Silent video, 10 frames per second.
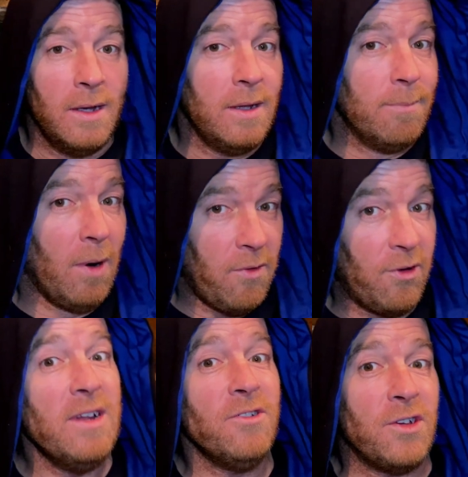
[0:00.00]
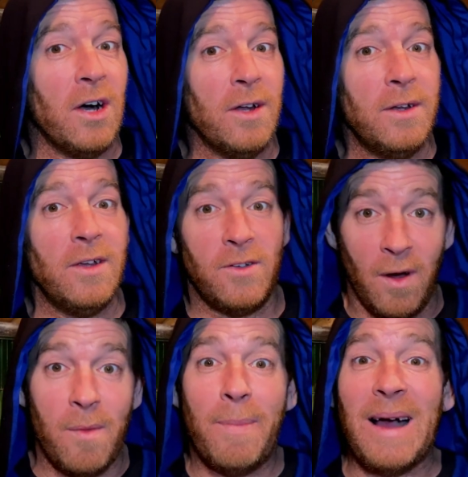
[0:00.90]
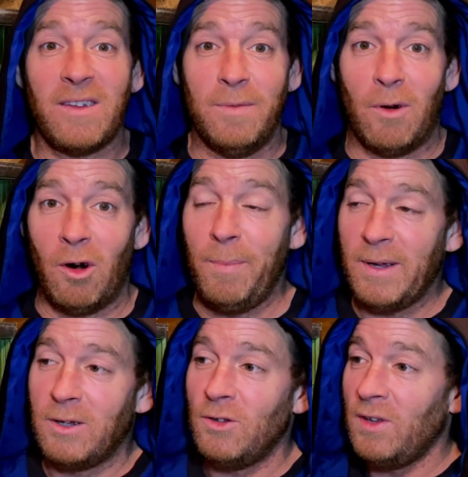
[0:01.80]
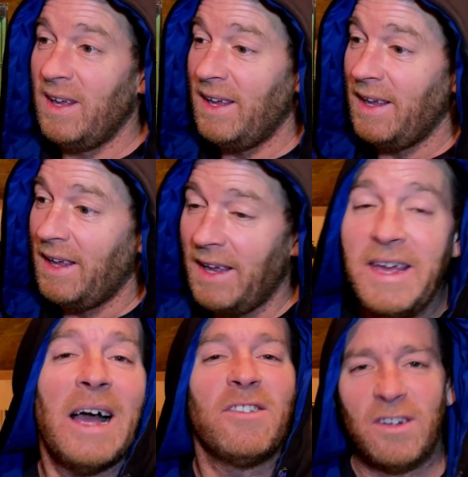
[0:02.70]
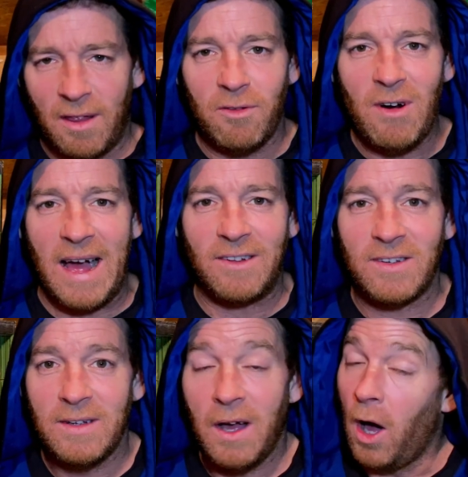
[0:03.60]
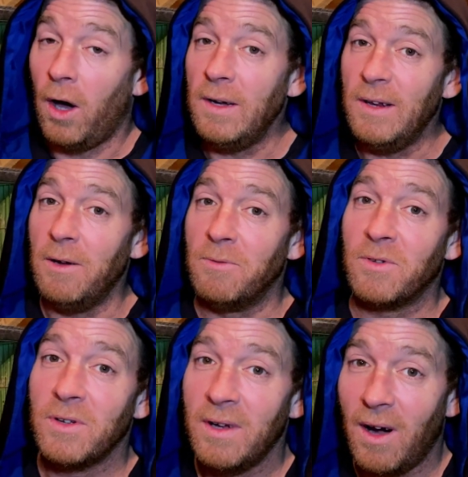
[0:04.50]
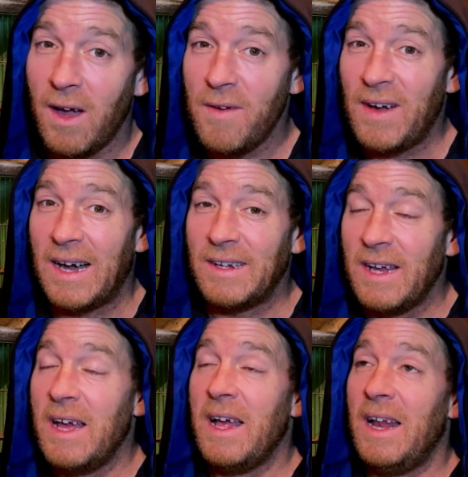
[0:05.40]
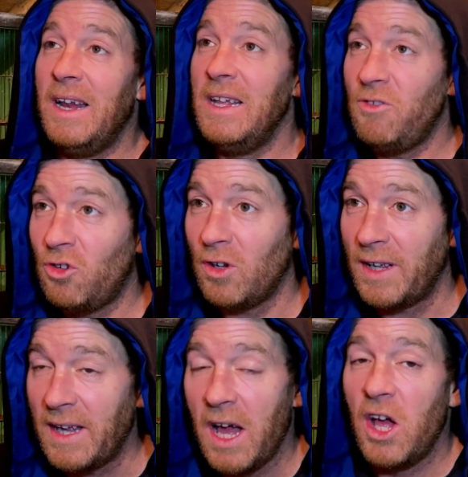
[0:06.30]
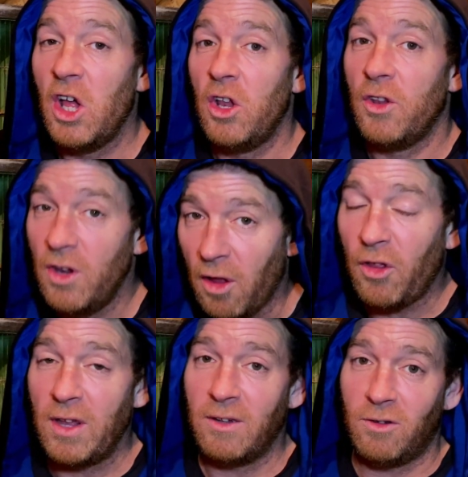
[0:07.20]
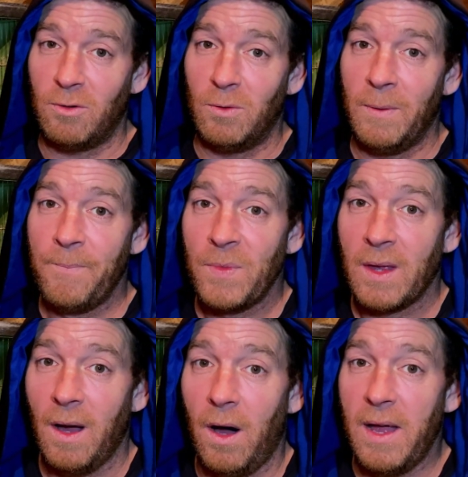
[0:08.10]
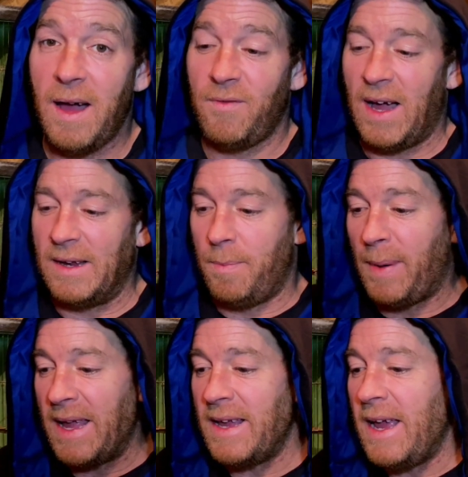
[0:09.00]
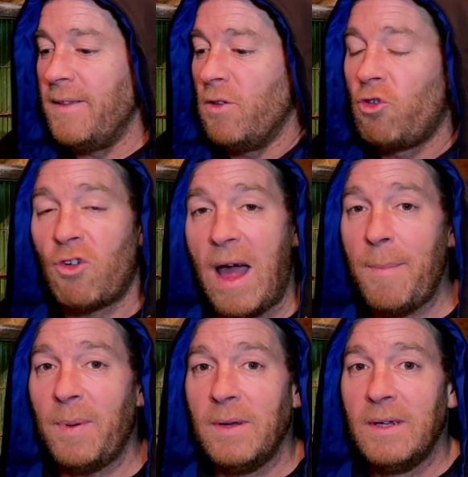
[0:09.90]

my friend's gun is going back tomorrow because he has another rat. I don't. I have had literally nothing at all. I have had bait in the trap,